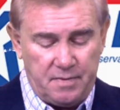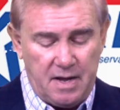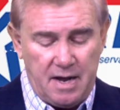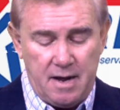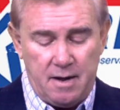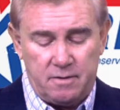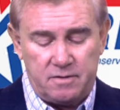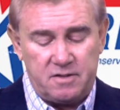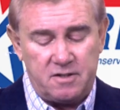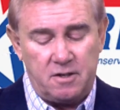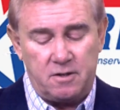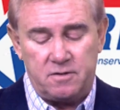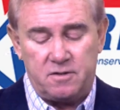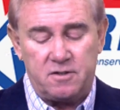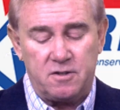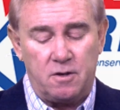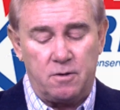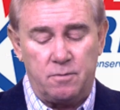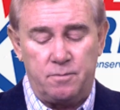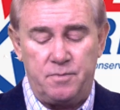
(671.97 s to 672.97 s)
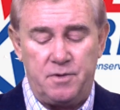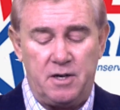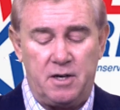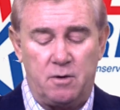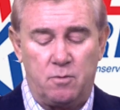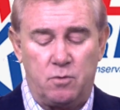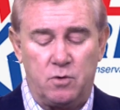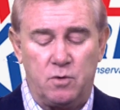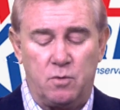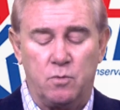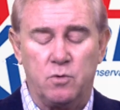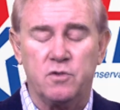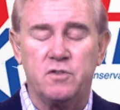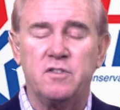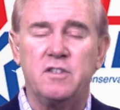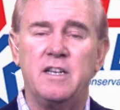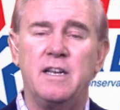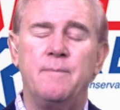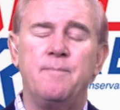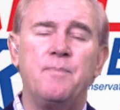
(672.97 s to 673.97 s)
Yeah. So we'll
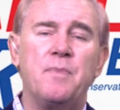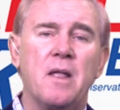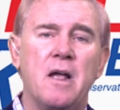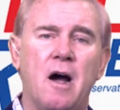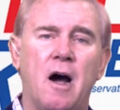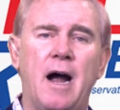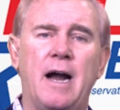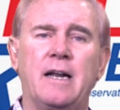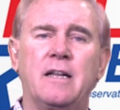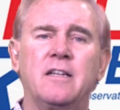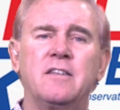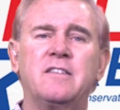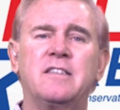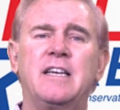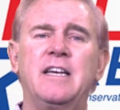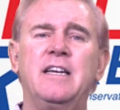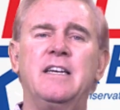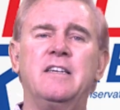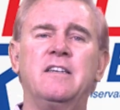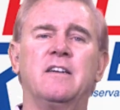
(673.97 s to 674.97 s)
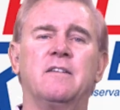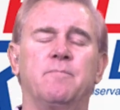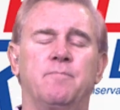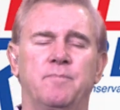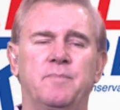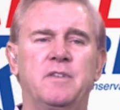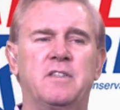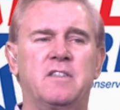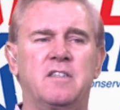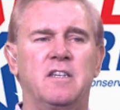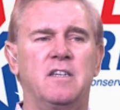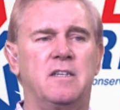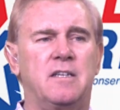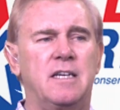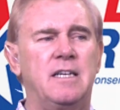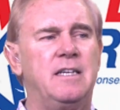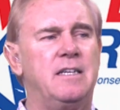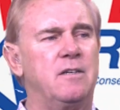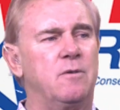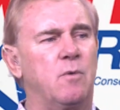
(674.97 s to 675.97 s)
see. All right, let's get
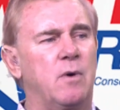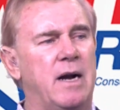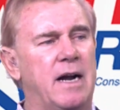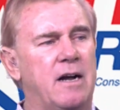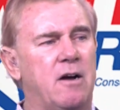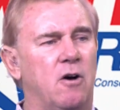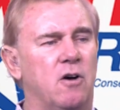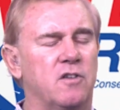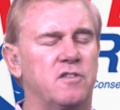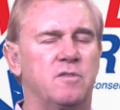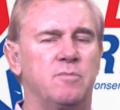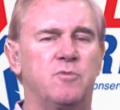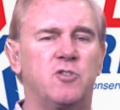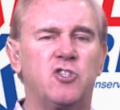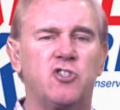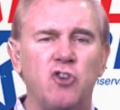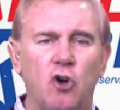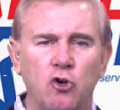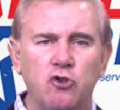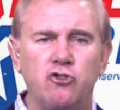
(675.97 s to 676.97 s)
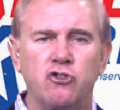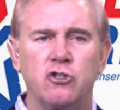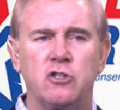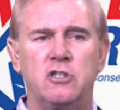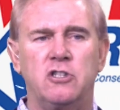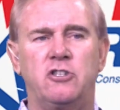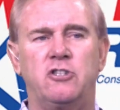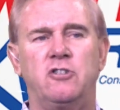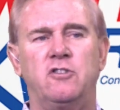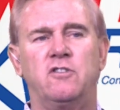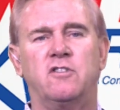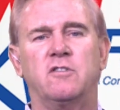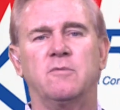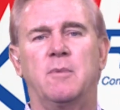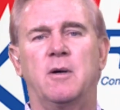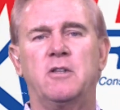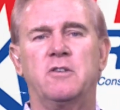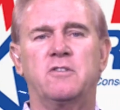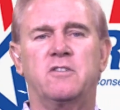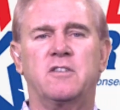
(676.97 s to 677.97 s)
into what I call some social issues, some
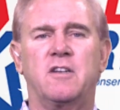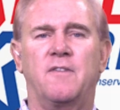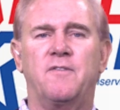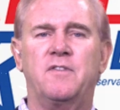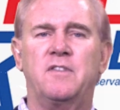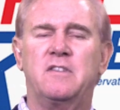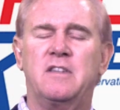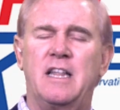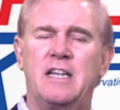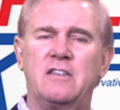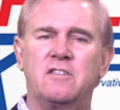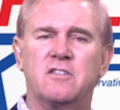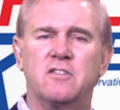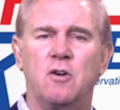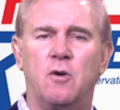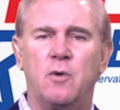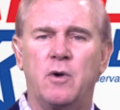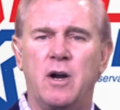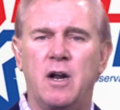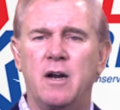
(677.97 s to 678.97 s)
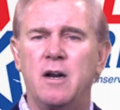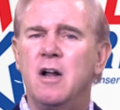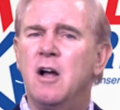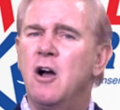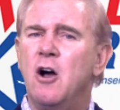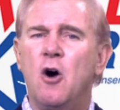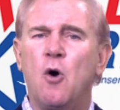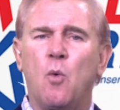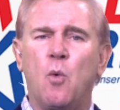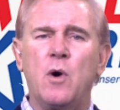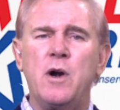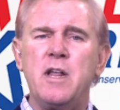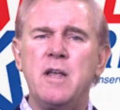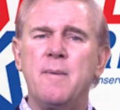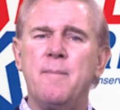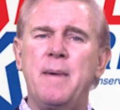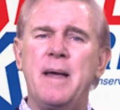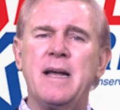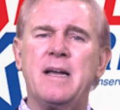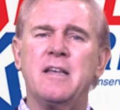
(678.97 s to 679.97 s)
other stuff, the things going on. What do you
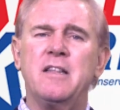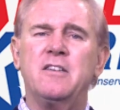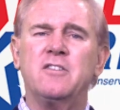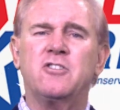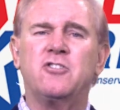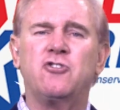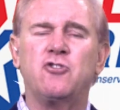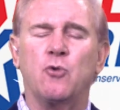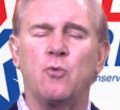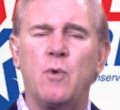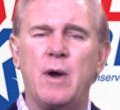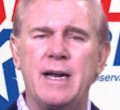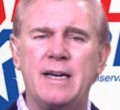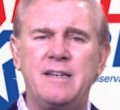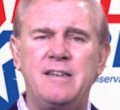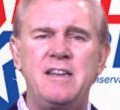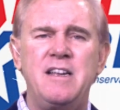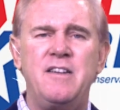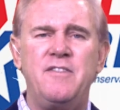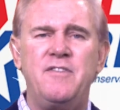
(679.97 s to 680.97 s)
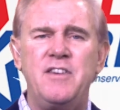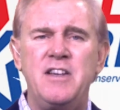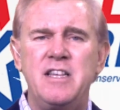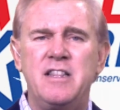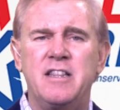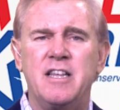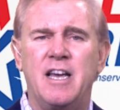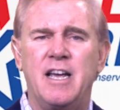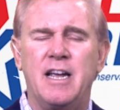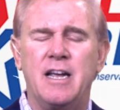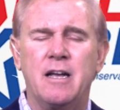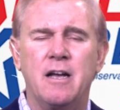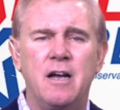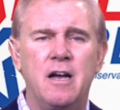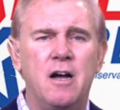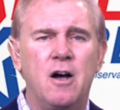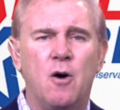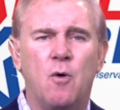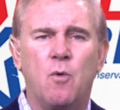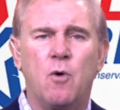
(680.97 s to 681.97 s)
make of this DirecTV thing
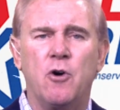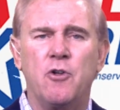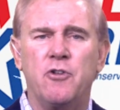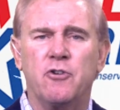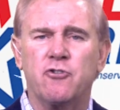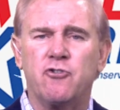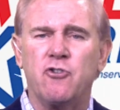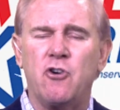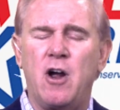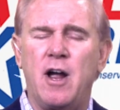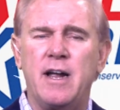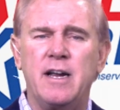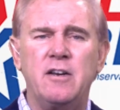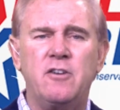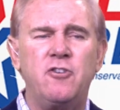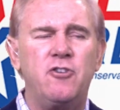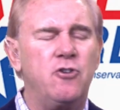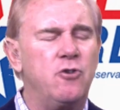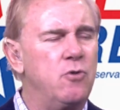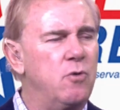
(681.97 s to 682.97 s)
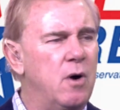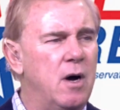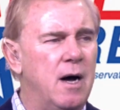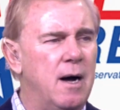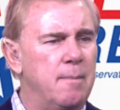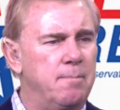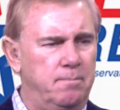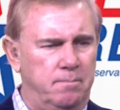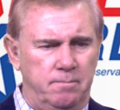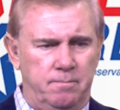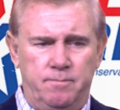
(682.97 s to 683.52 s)
where they're trying to